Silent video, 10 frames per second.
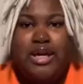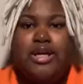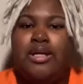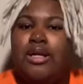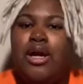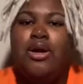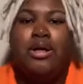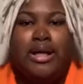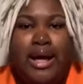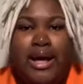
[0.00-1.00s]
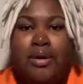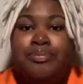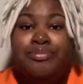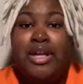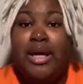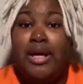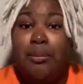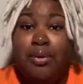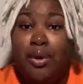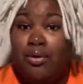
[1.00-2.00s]
You're gonna need to create a
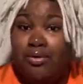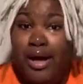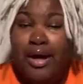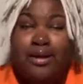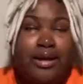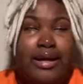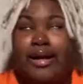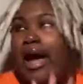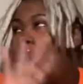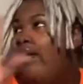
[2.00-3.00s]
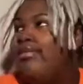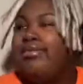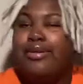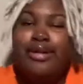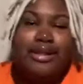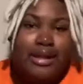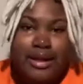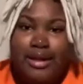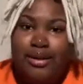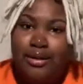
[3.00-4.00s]
profile, like
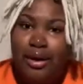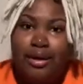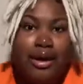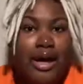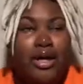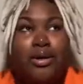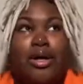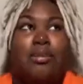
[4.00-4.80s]
everything, you know, gotta create a